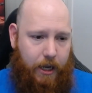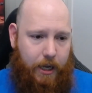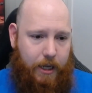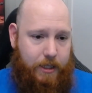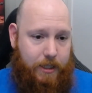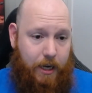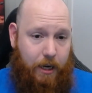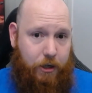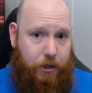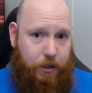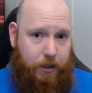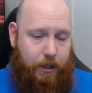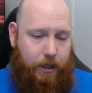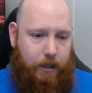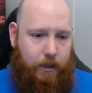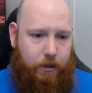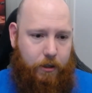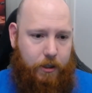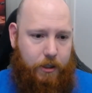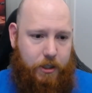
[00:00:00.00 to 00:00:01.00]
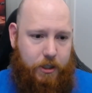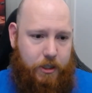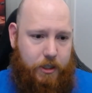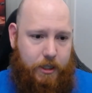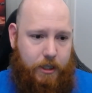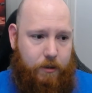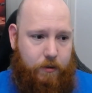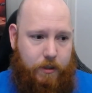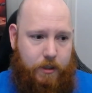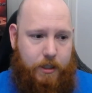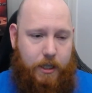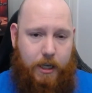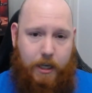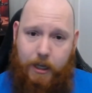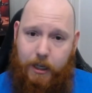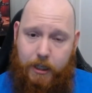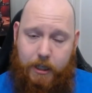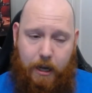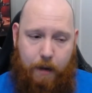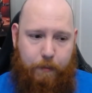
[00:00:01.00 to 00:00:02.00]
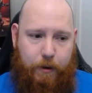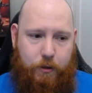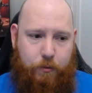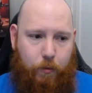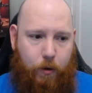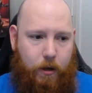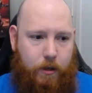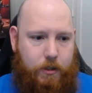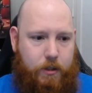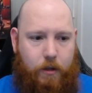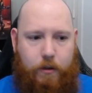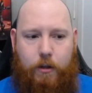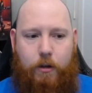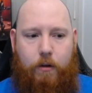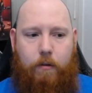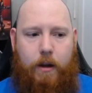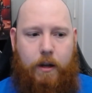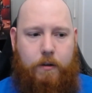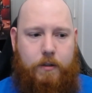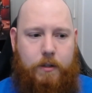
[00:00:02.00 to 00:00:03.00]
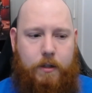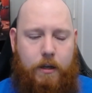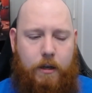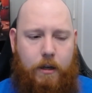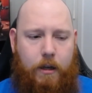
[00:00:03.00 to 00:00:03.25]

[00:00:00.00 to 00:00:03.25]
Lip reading: Essentially, you just deal ticking damage while it's on the ground.